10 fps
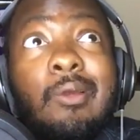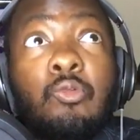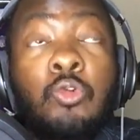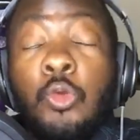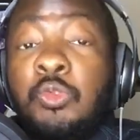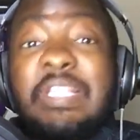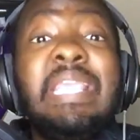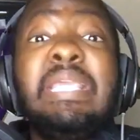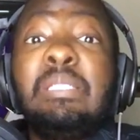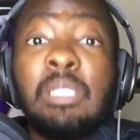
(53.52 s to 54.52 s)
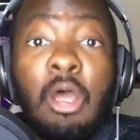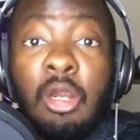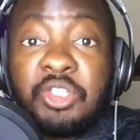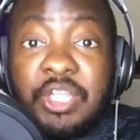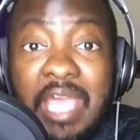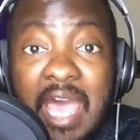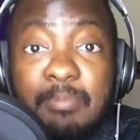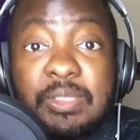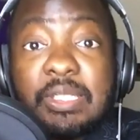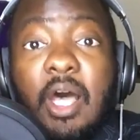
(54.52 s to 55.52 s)
routine large
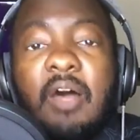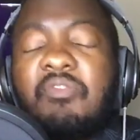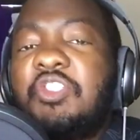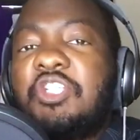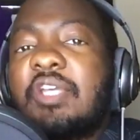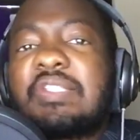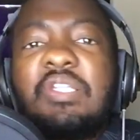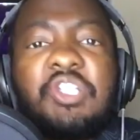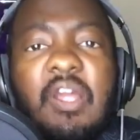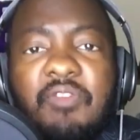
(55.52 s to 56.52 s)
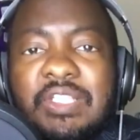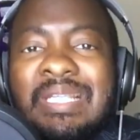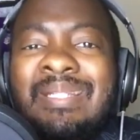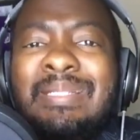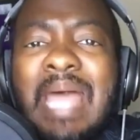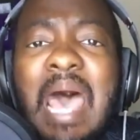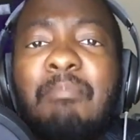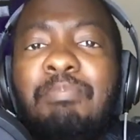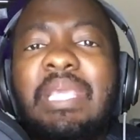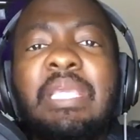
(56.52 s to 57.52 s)
gaps of Justin Jefferson
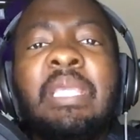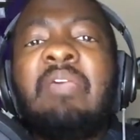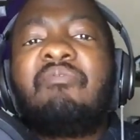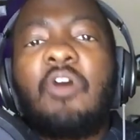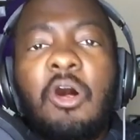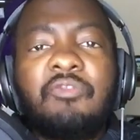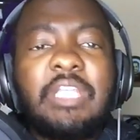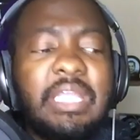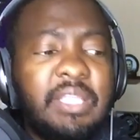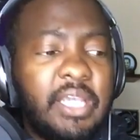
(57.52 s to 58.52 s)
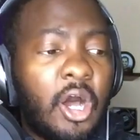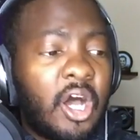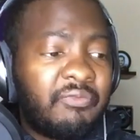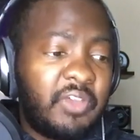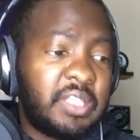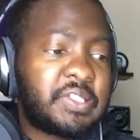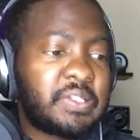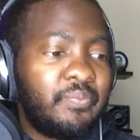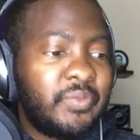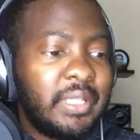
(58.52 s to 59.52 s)
not being involved in the
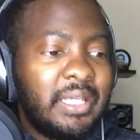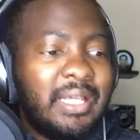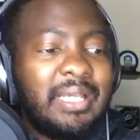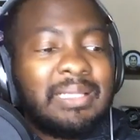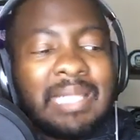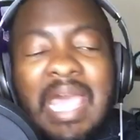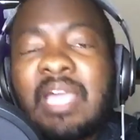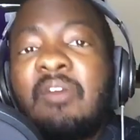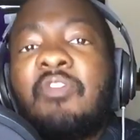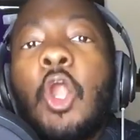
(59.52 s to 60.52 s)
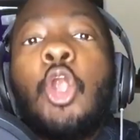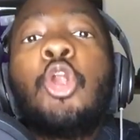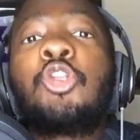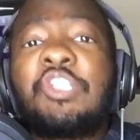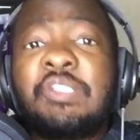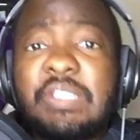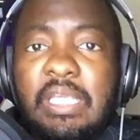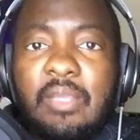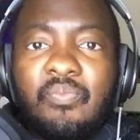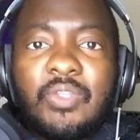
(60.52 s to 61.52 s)
offense. Lack of
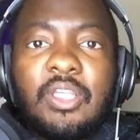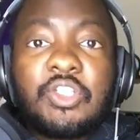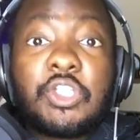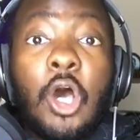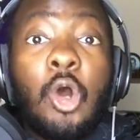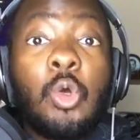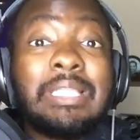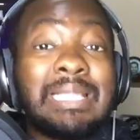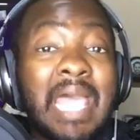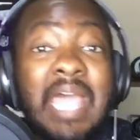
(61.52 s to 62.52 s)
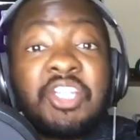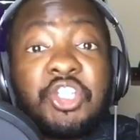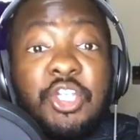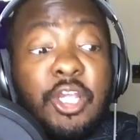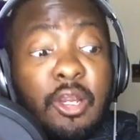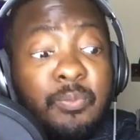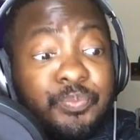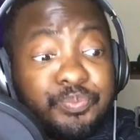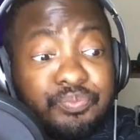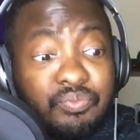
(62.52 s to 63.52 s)
urgency. So last year,
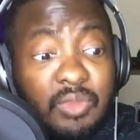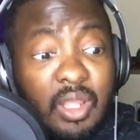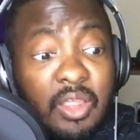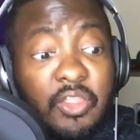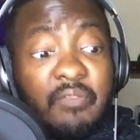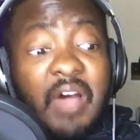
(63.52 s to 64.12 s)
the